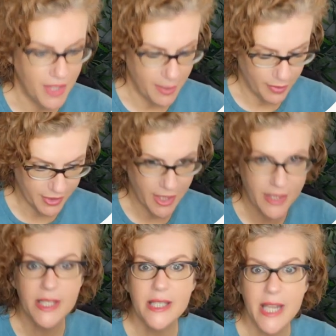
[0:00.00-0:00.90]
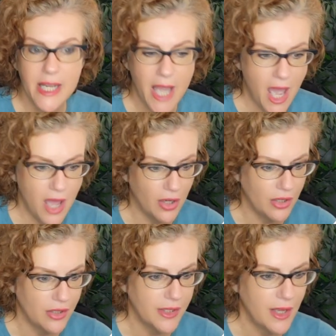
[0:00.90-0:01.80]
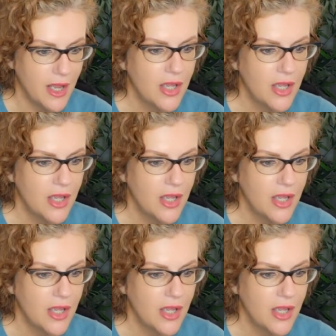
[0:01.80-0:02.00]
the table does contain headers.